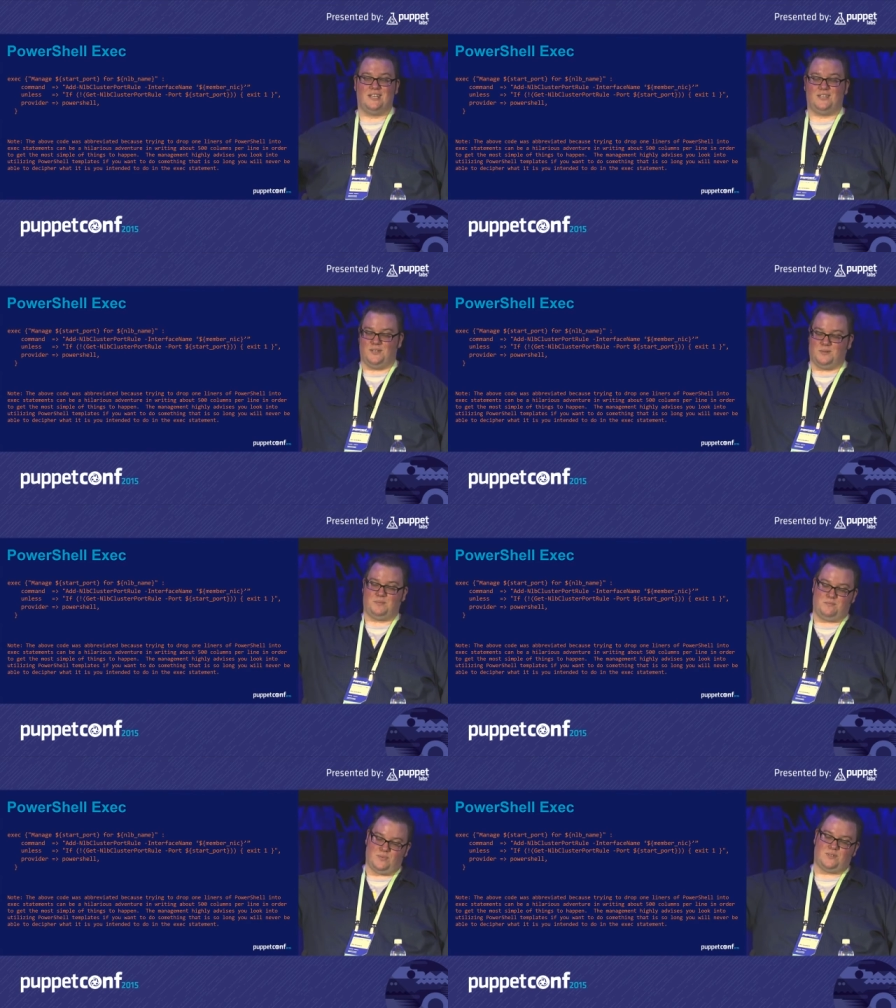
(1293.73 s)
you'll
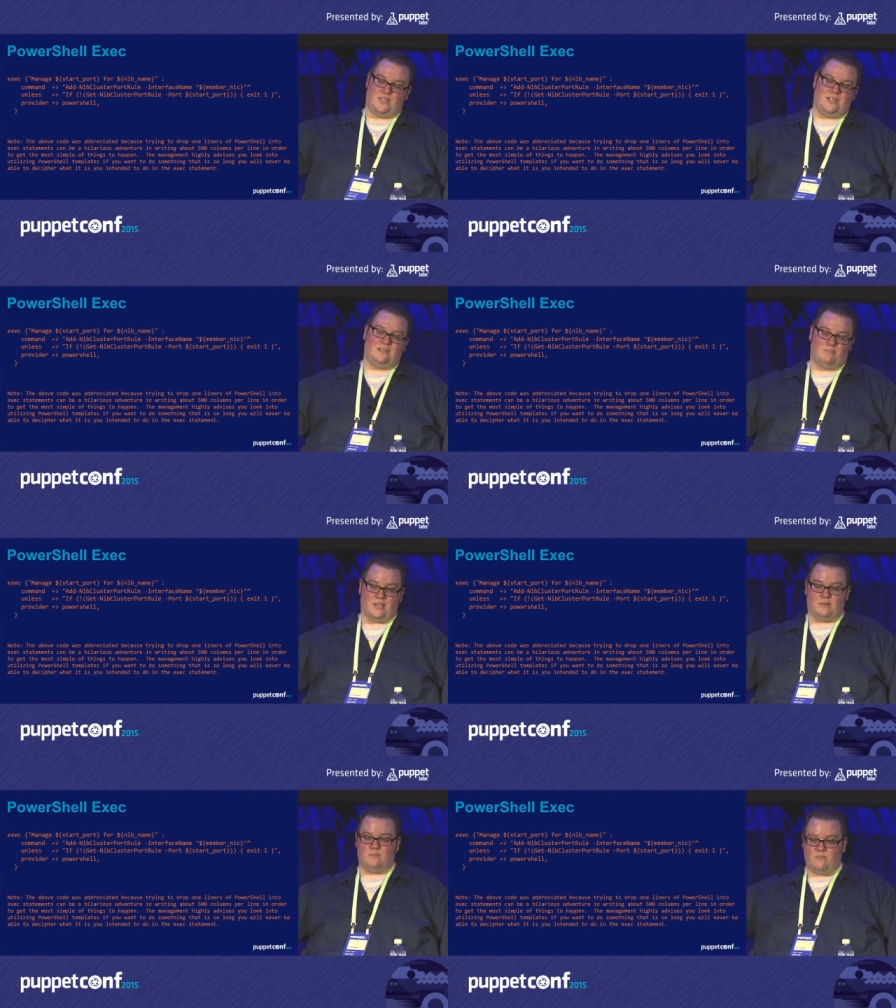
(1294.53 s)
see
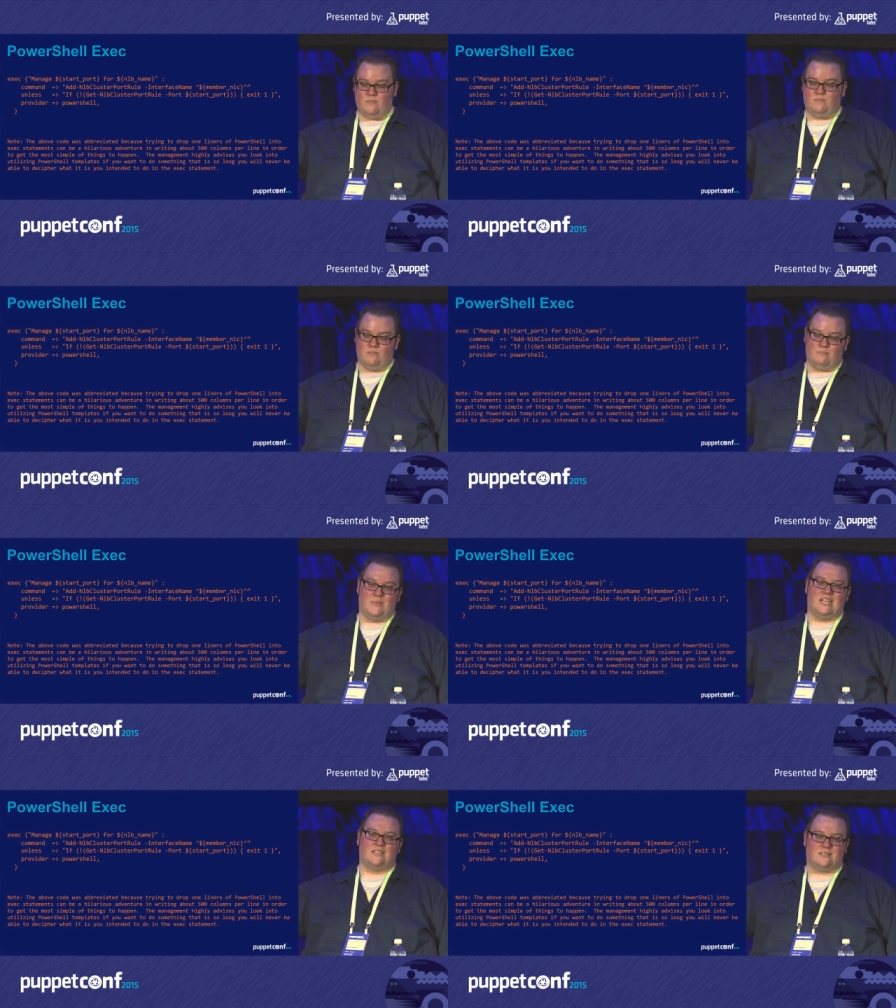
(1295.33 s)
like
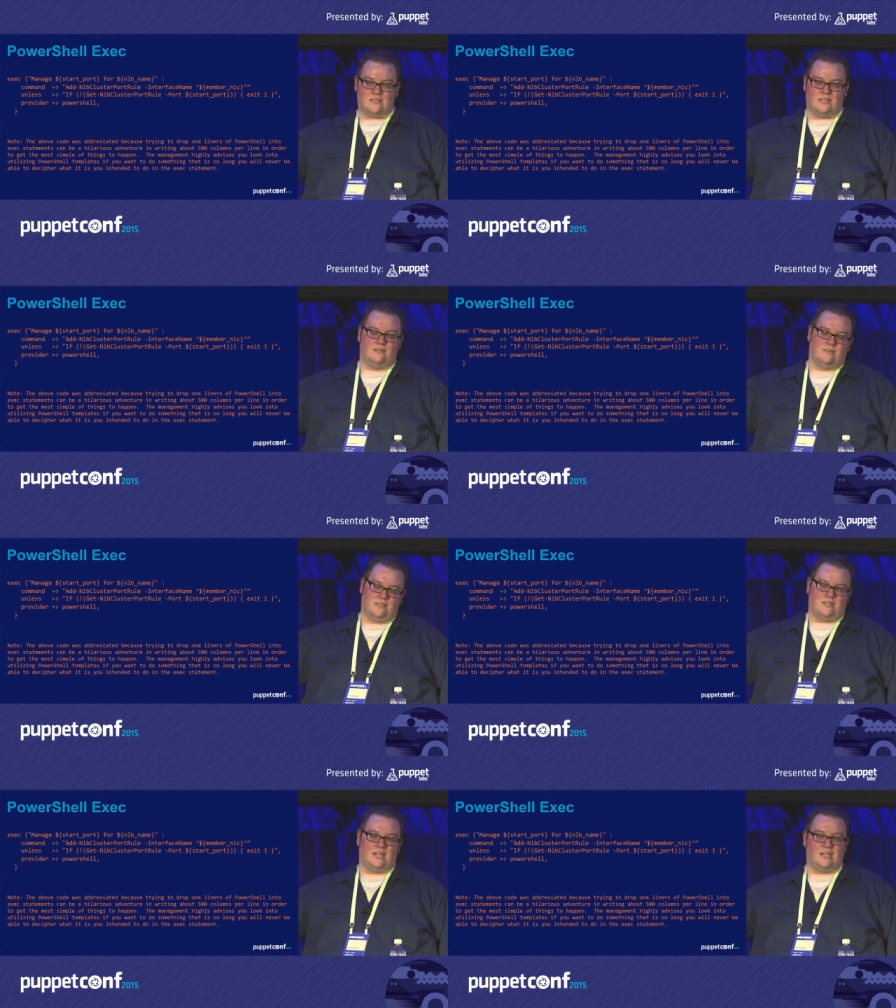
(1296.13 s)
minutes and
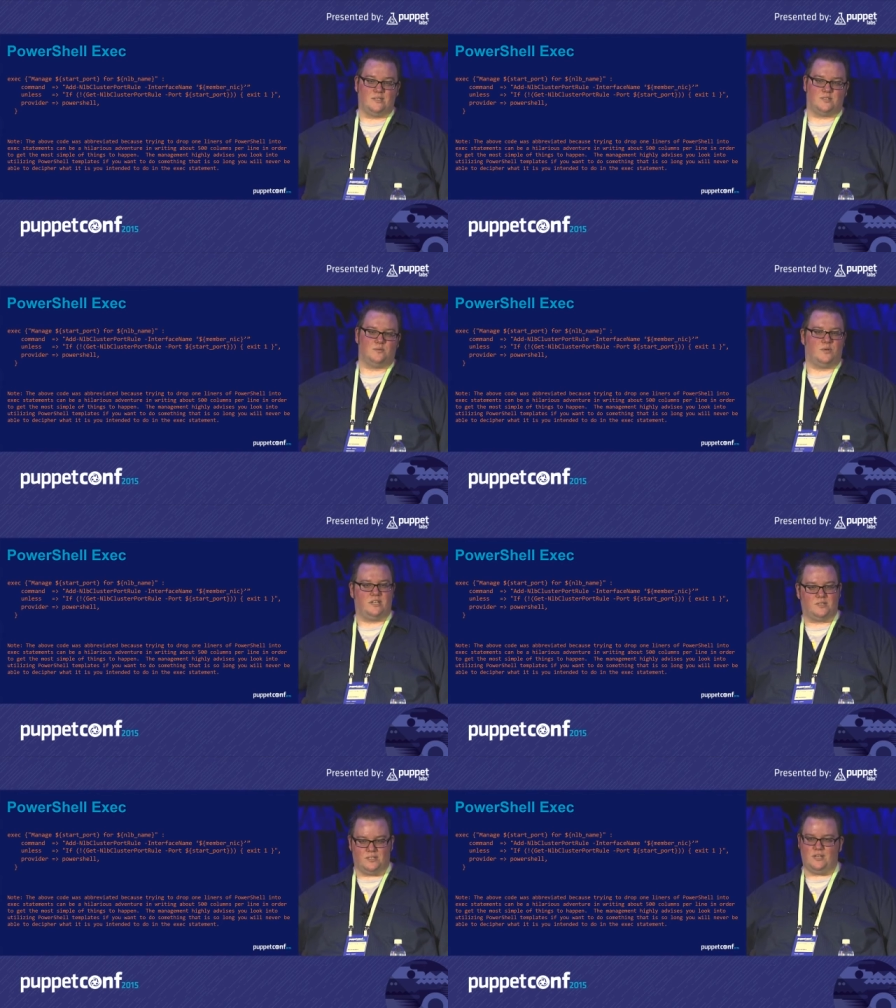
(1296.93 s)
days and
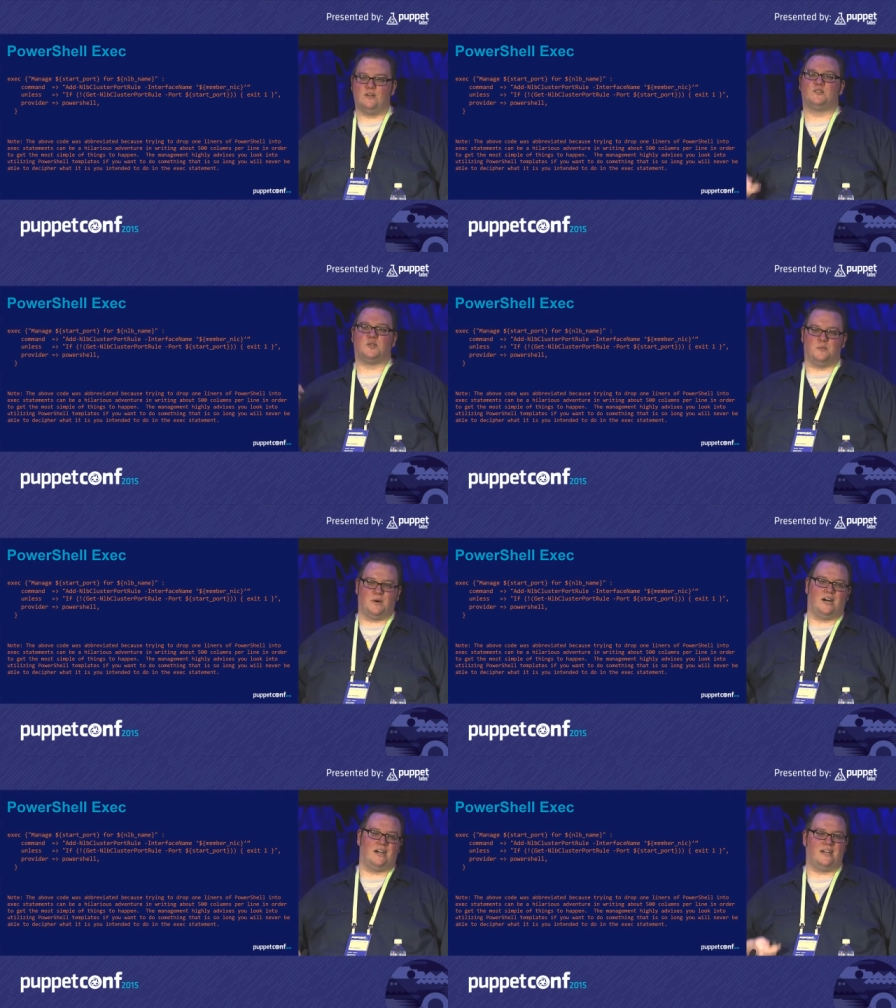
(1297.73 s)
weeks and years go
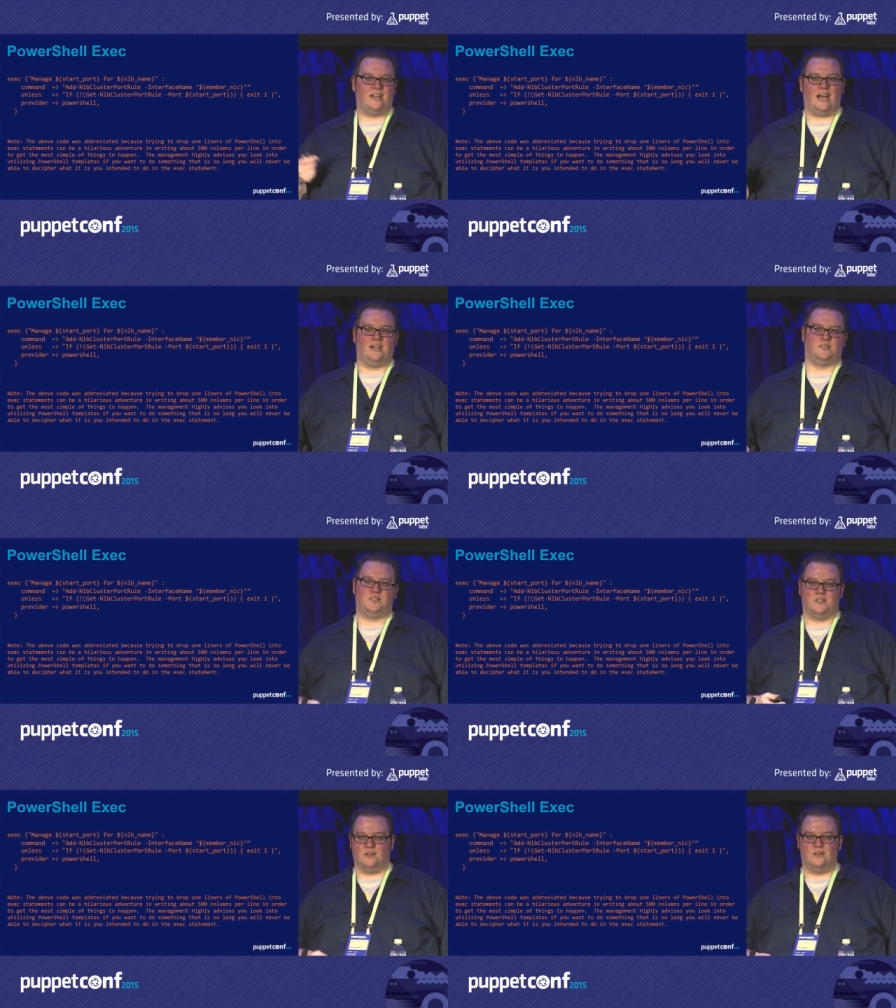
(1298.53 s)
by as
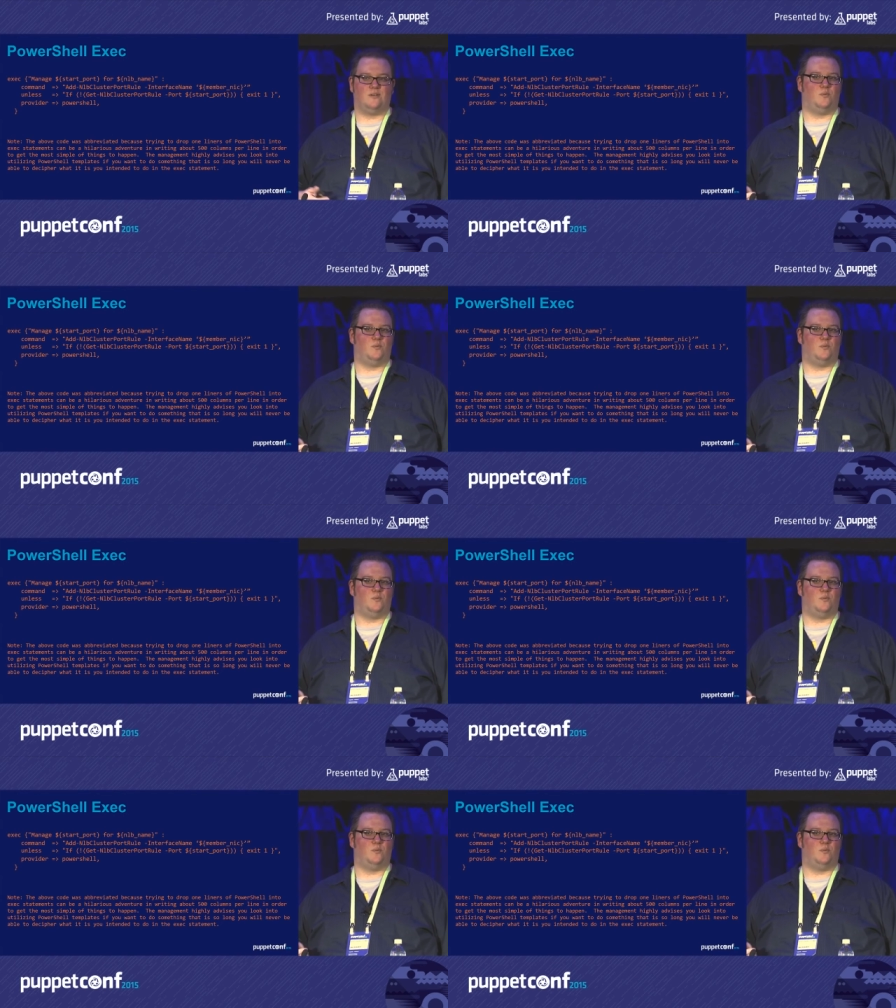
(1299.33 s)
your